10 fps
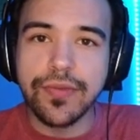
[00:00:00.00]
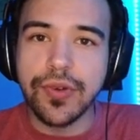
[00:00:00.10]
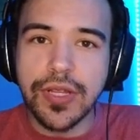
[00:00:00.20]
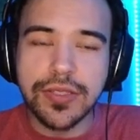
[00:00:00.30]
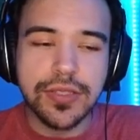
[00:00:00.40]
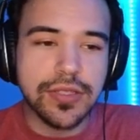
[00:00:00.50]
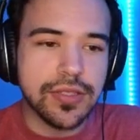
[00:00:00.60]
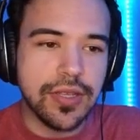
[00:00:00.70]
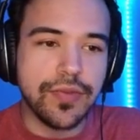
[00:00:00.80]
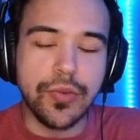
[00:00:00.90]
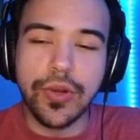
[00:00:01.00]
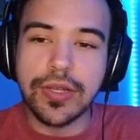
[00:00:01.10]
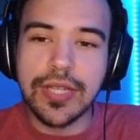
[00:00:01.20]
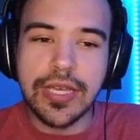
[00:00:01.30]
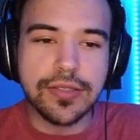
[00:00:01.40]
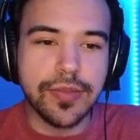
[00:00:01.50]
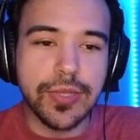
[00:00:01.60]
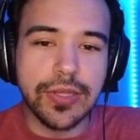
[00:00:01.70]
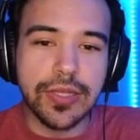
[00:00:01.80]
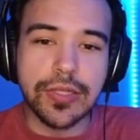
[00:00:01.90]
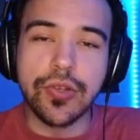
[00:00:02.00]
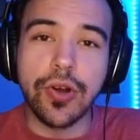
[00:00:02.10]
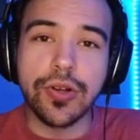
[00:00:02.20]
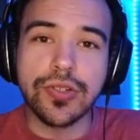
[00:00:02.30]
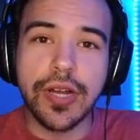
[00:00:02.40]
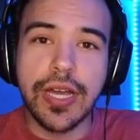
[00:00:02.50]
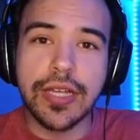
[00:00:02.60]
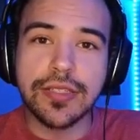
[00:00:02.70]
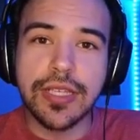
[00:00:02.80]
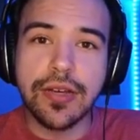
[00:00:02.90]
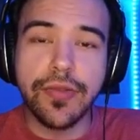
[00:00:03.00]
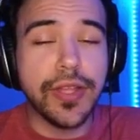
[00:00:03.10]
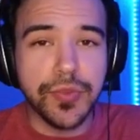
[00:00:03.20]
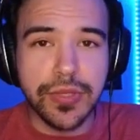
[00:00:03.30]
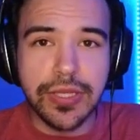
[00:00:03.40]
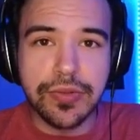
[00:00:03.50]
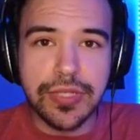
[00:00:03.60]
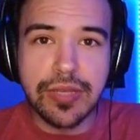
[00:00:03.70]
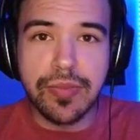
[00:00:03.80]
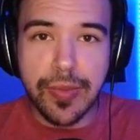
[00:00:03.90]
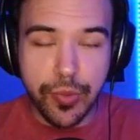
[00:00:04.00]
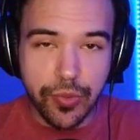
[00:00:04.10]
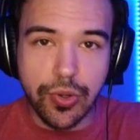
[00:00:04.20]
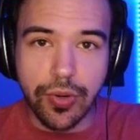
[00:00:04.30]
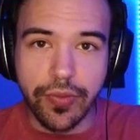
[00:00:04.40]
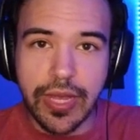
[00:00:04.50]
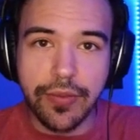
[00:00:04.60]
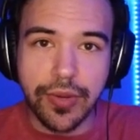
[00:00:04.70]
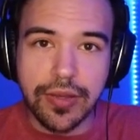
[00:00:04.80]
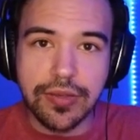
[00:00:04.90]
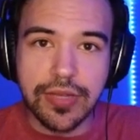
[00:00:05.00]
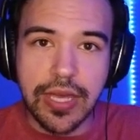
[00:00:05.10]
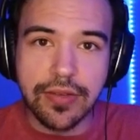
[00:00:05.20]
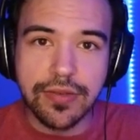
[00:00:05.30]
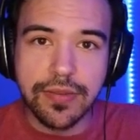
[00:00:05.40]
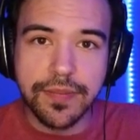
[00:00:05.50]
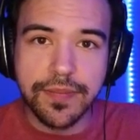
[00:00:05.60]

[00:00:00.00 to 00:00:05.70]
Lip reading: For instance, if you want to take something like the dark triad scale, that's really interesting. Maybe we'll go over that one of these days.